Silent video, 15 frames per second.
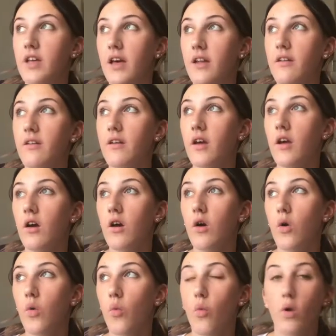and
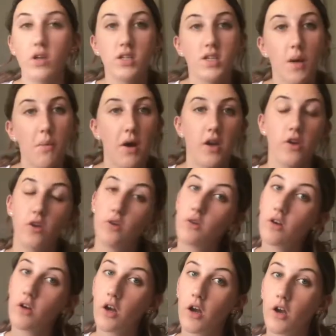once I buy new
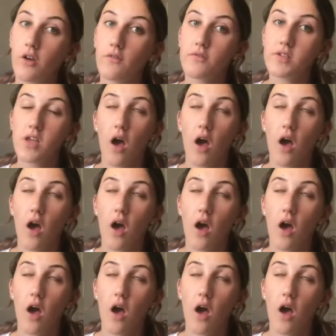clothes,